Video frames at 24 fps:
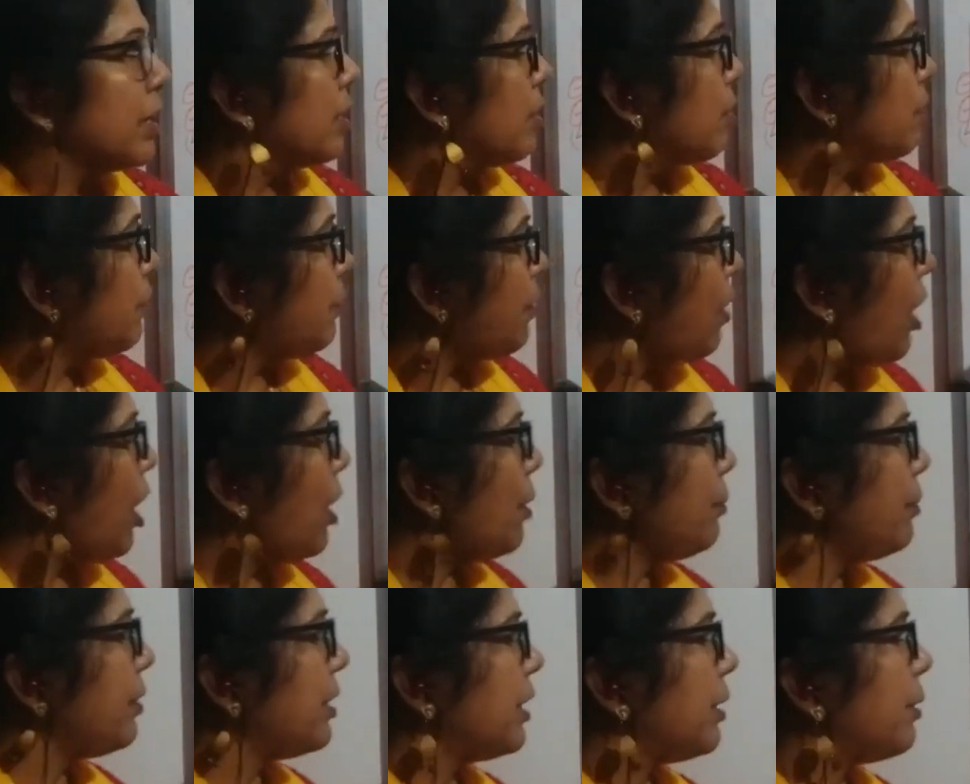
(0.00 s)

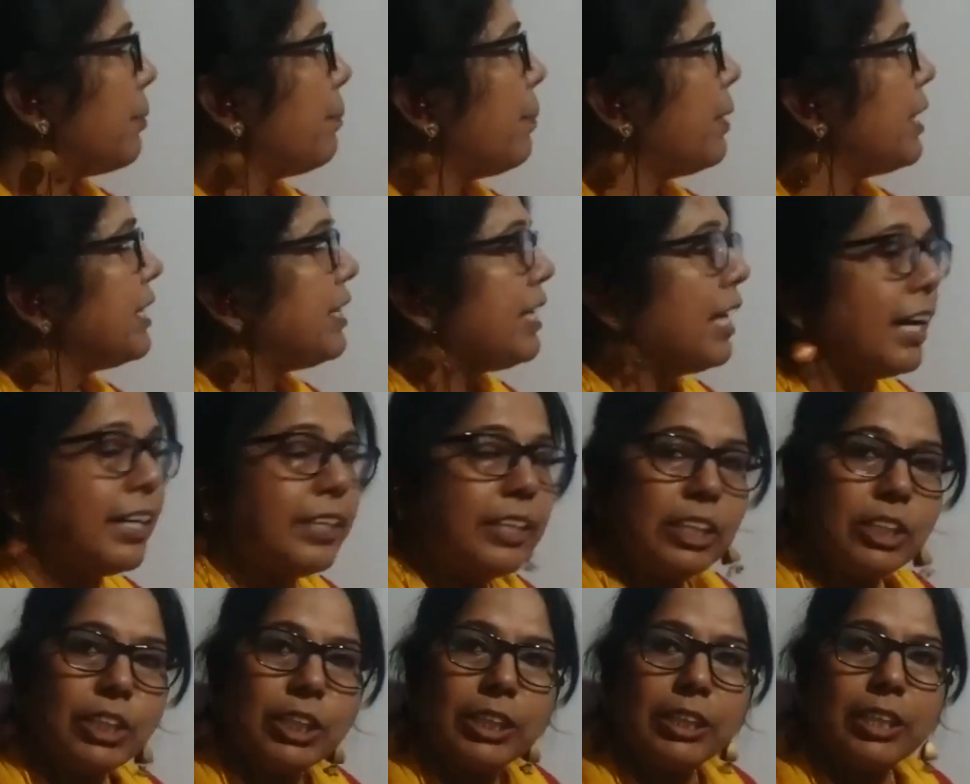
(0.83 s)
formed by the
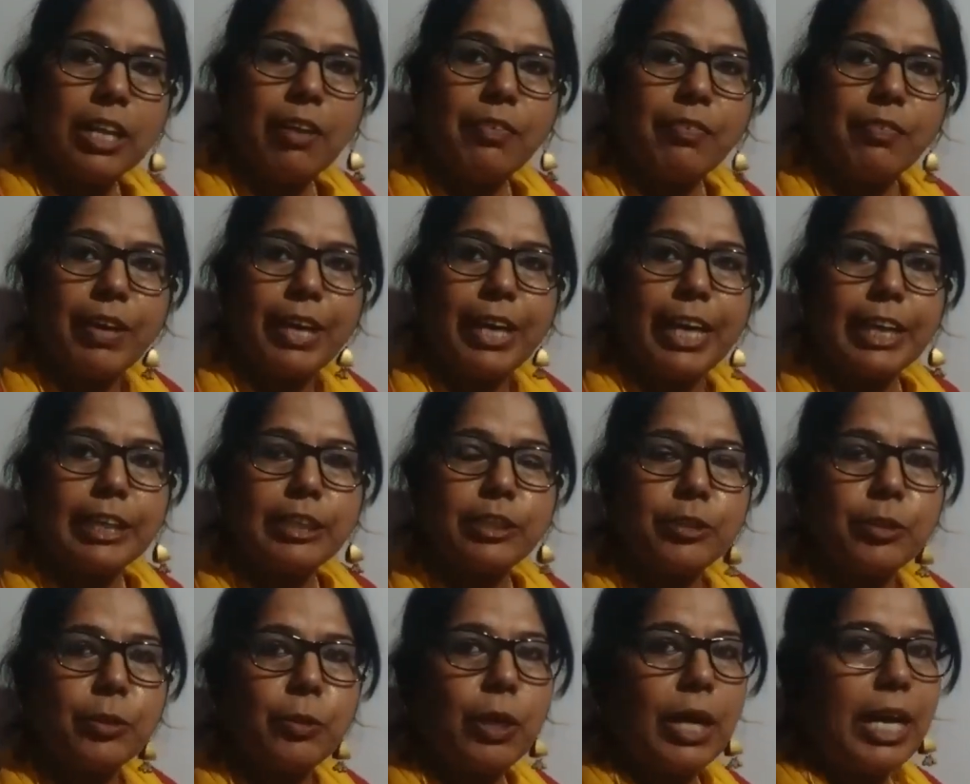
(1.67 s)
addition of
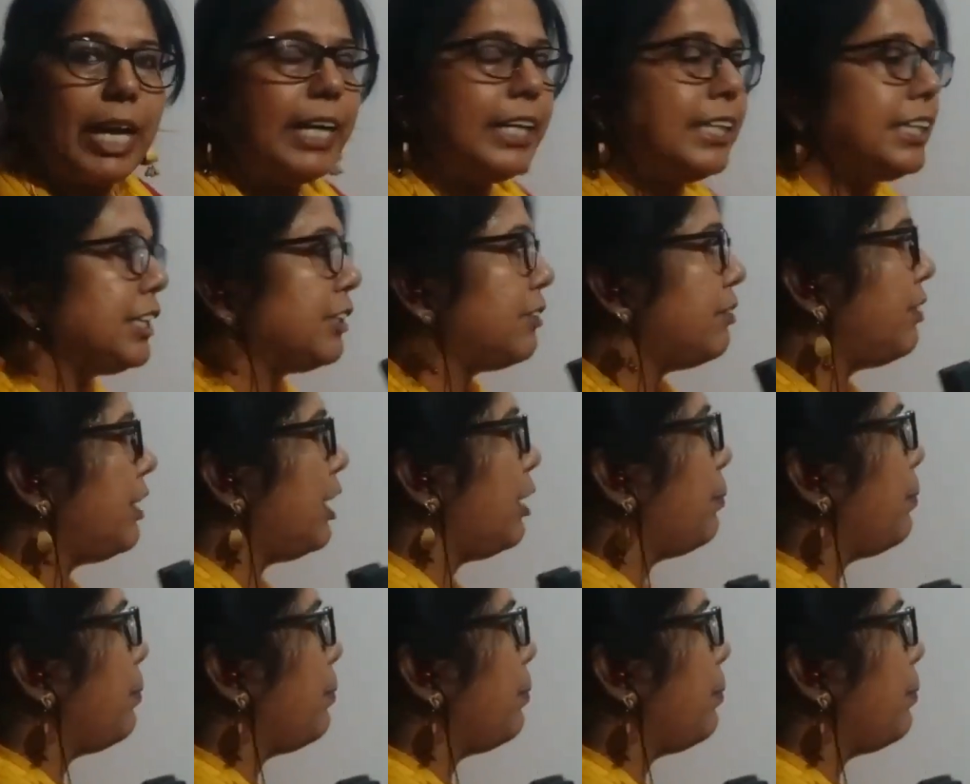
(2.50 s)
electrolytes will